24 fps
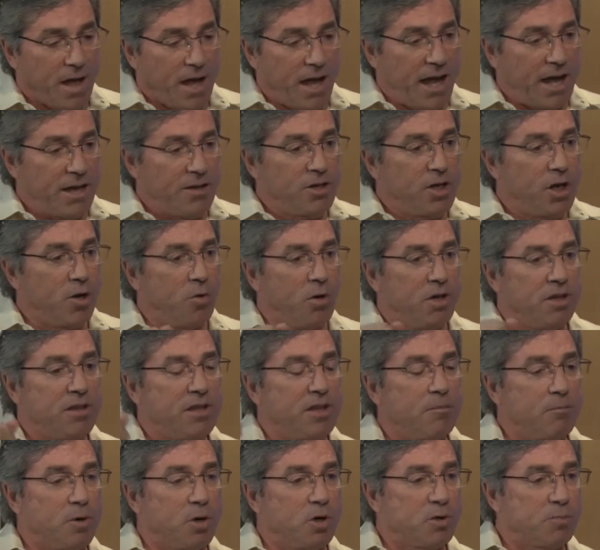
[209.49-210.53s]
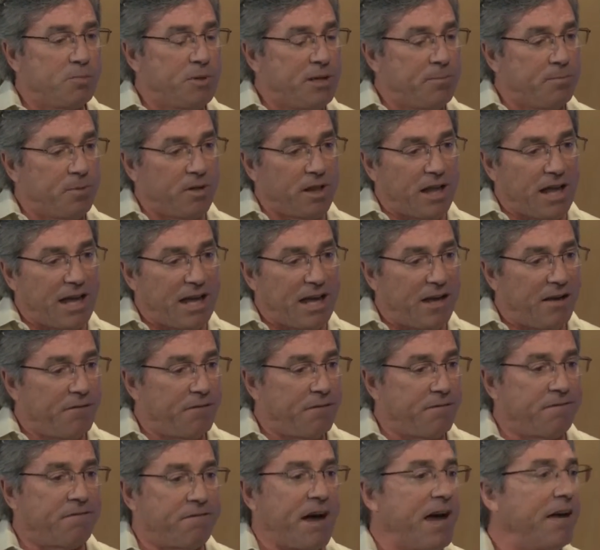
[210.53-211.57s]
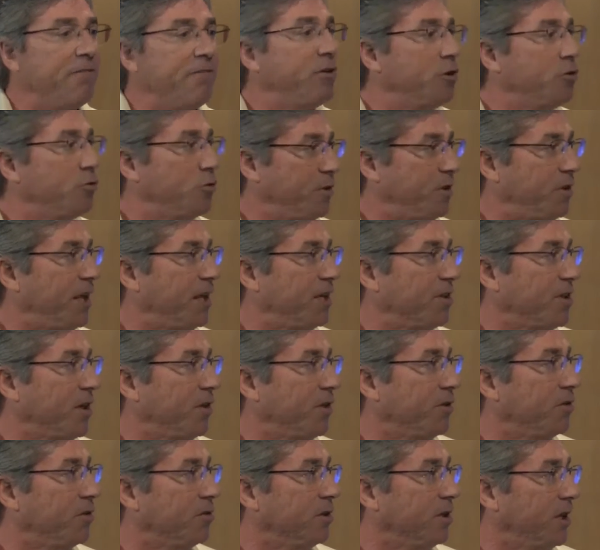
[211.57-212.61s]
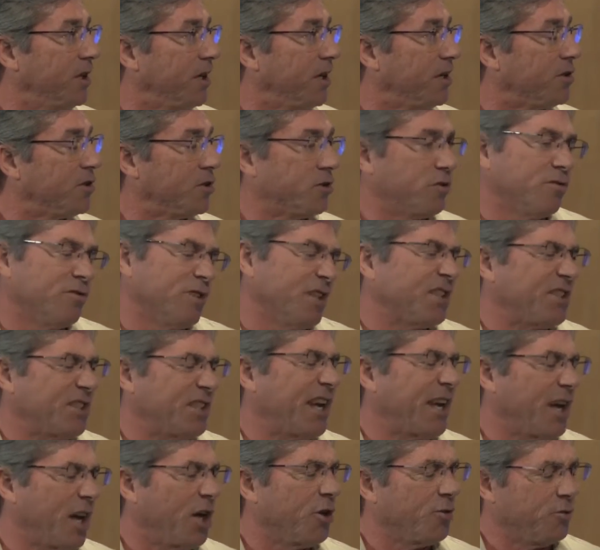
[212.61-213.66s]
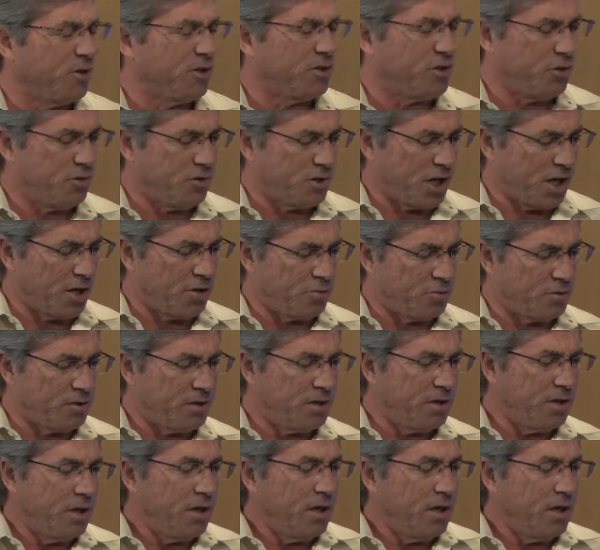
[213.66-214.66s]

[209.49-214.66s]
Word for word: And knowing that most people have 500 things on their list, or let's say 100, let's use 100,